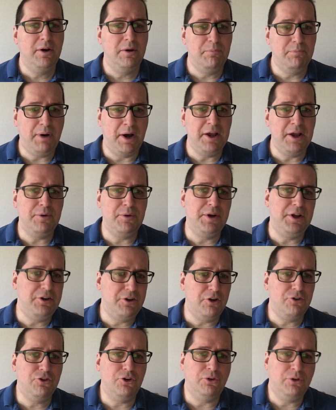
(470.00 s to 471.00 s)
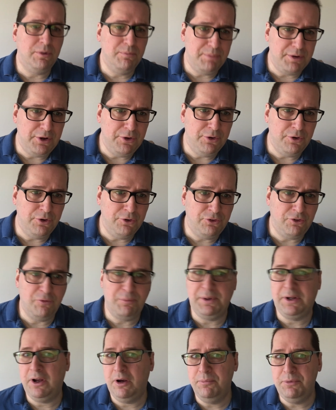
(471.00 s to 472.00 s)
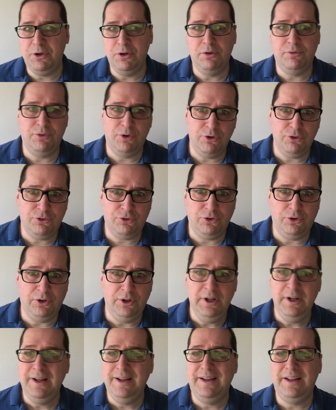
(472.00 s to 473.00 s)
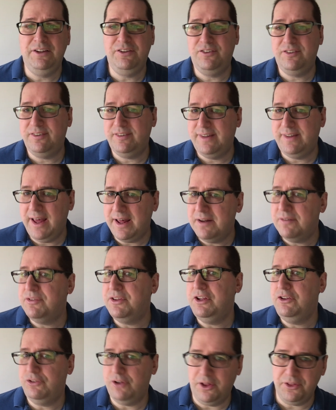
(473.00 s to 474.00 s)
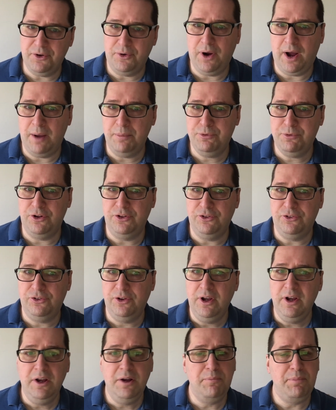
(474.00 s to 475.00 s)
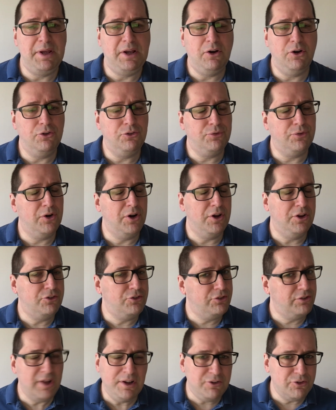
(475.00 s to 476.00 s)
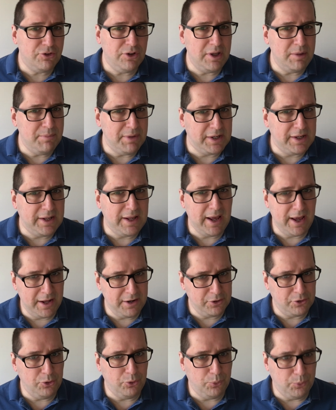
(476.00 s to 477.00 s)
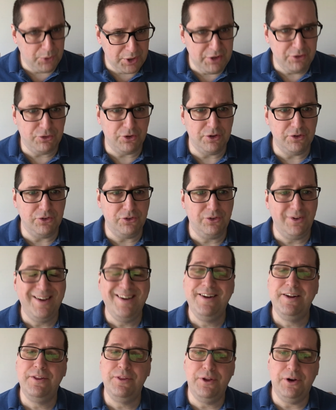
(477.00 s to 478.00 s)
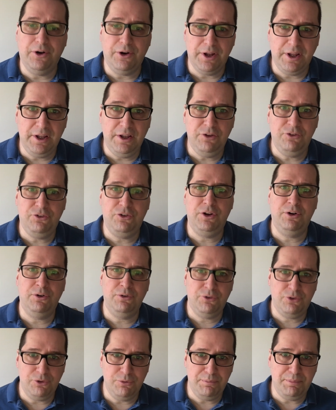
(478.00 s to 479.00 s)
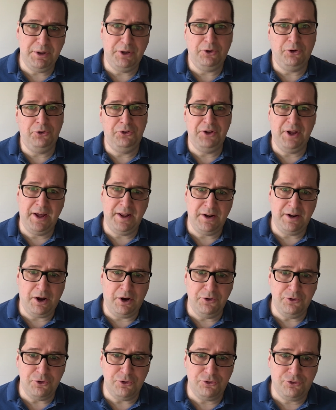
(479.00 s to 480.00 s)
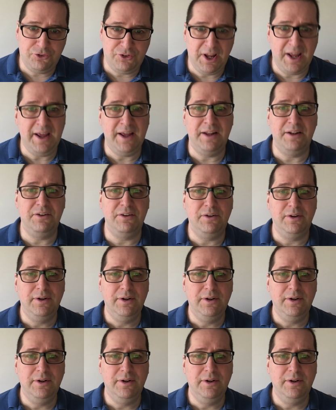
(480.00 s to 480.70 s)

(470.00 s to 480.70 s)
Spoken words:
binary digital computers have become universal instead of these other options because, for essentially mechanical reasons, they're easier to build and understand,